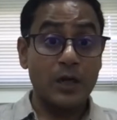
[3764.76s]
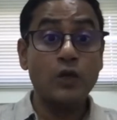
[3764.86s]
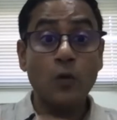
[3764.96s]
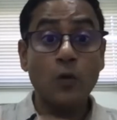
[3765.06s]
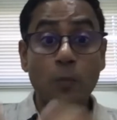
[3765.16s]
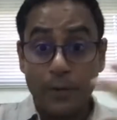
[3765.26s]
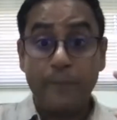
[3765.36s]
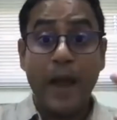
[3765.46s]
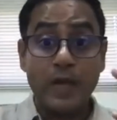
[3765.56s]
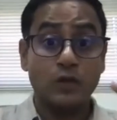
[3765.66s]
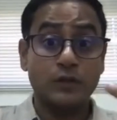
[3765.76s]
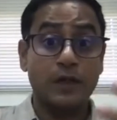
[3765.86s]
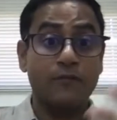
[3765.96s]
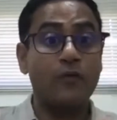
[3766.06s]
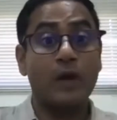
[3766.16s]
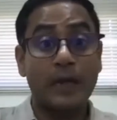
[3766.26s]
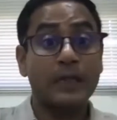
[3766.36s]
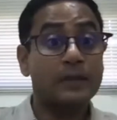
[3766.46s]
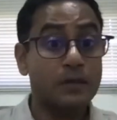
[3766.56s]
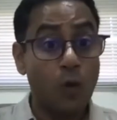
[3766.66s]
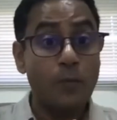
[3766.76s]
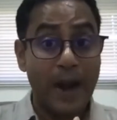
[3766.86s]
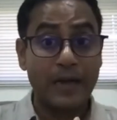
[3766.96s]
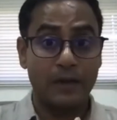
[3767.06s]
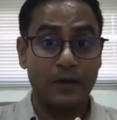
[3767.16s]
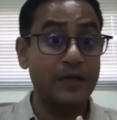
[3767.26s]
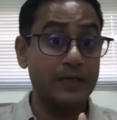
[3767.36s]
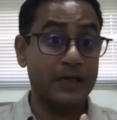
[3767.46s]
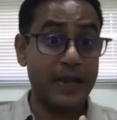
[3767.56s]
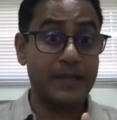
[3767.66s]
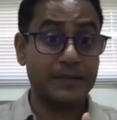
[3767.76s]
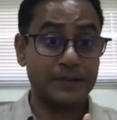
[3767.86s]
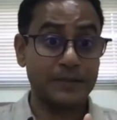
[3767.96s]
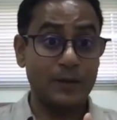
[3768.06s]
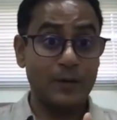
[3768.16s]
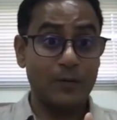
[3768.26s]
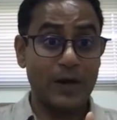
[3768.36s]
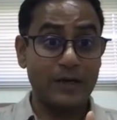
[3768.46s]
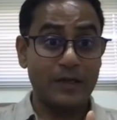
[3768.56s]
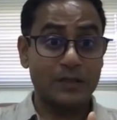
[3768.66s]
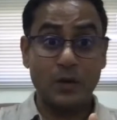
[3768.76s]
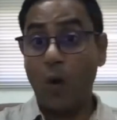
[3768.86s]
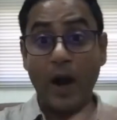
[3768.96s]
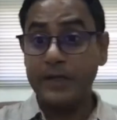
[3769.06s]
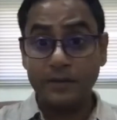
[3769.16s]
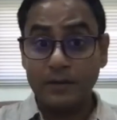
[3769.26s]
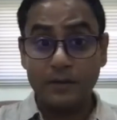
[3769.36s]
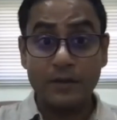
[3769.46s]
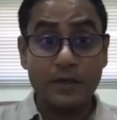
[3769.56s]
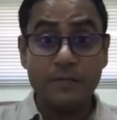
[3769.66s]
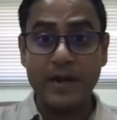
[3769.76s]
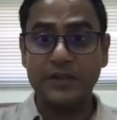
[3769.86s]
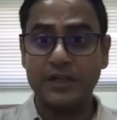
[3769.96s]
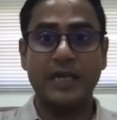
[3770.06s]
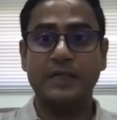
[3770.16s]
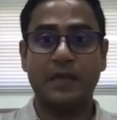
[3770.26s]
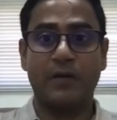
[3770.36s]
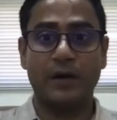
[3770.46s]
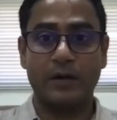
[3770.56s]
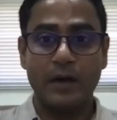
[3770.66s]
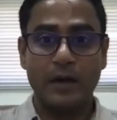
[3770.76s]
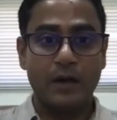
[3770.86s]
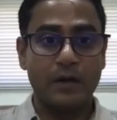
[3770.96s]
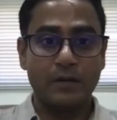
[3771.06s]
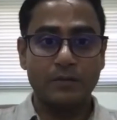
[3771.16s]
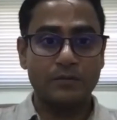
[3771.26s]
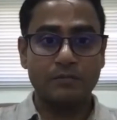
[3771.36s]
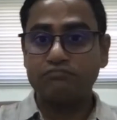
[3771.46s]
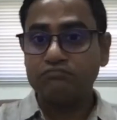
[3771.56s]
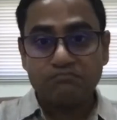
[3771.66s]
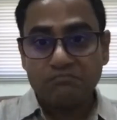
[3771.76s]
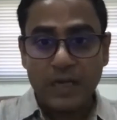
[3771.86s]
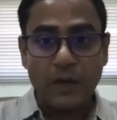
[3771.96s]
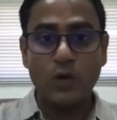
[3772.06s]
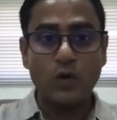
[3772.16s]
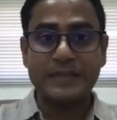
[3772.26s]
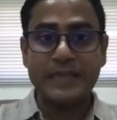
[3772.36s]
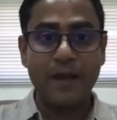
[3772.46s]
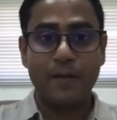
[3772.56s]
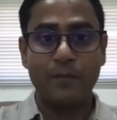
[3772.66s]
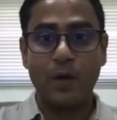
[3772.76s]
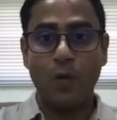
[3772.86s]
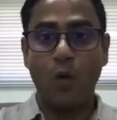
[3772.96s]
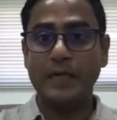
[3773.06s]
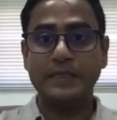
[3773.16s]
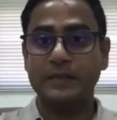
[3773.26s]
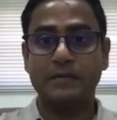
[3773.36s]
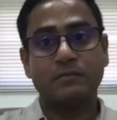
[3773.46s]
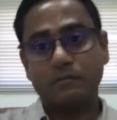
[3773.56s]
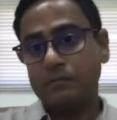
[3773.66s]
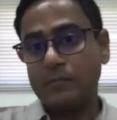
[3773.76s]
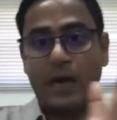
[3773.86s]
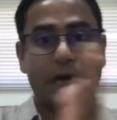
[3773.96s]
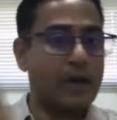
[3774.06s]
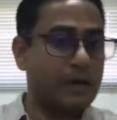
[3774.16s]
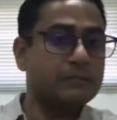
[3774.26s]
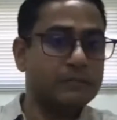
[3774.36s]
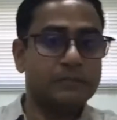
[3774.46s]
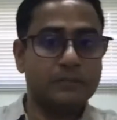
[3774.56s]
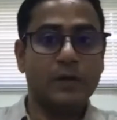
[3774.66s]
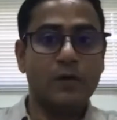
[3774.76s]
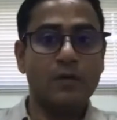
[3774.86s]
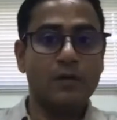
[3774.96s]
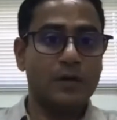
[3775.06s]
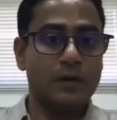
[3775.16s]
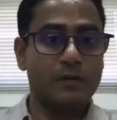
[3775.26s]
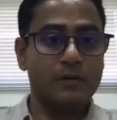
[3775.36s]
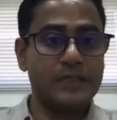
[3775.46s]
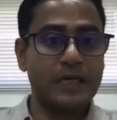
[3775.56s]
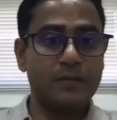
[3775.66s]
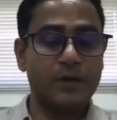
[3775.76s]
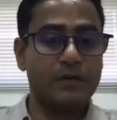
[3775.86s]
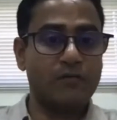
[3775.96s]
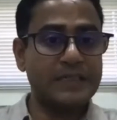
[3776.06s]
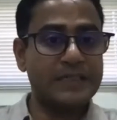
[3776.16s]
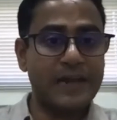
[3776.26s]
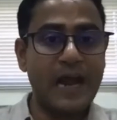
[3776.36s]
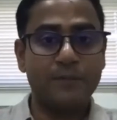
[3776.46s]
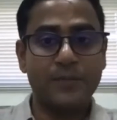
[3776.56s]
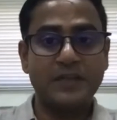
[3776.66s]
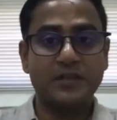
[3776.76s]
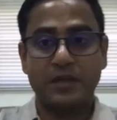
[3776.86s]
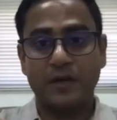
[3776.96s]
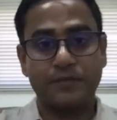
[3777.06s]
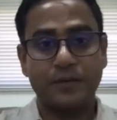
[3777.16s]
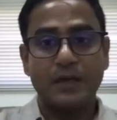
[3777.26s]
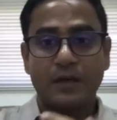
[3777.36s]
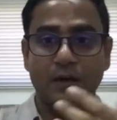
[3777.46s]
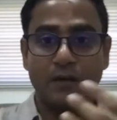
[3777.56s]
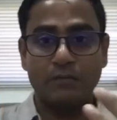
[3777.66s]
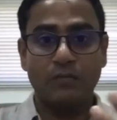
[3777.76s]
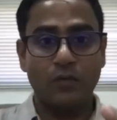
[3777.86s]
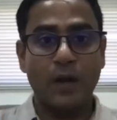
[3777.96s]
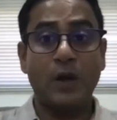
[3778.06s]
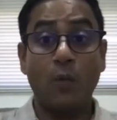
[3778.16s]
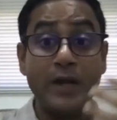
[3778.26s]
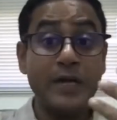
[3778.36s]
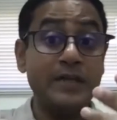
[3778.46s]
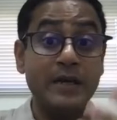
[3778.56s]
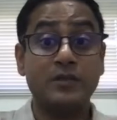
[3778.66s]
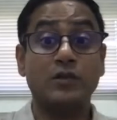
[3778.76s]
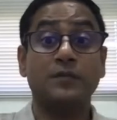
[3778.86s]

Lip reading: you prepare yourself for another court battle if there's a case, right? So why did the government change our neighborhood's name? Why is it Dada, you know, resettlement transit camp instead of, why did they